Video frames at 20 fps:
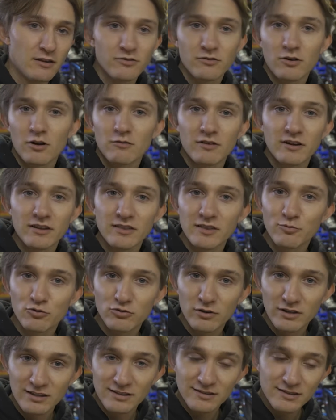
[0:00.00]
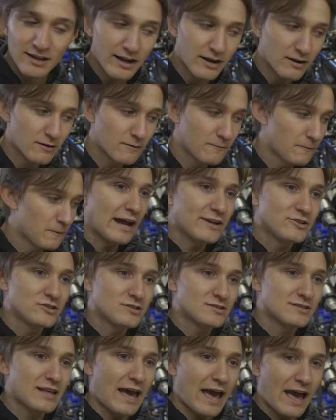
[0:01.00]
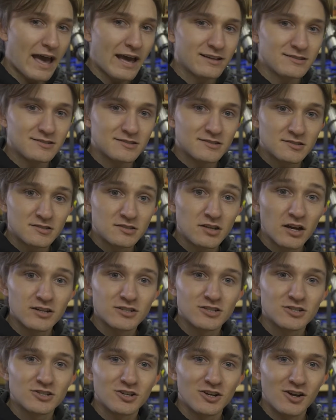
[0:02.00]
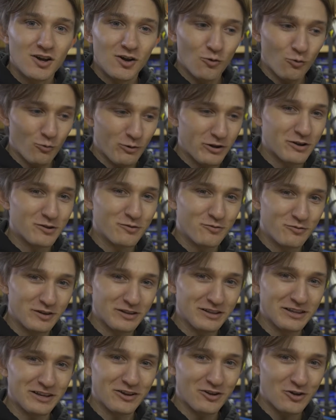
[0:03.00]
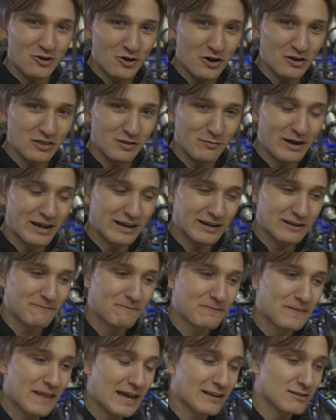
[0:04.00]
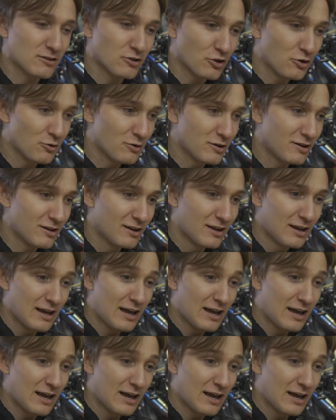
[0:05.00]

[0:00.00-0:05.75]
they're all running the Pirelli tire. And I just had such a weird feeling on the bike. At Laguna,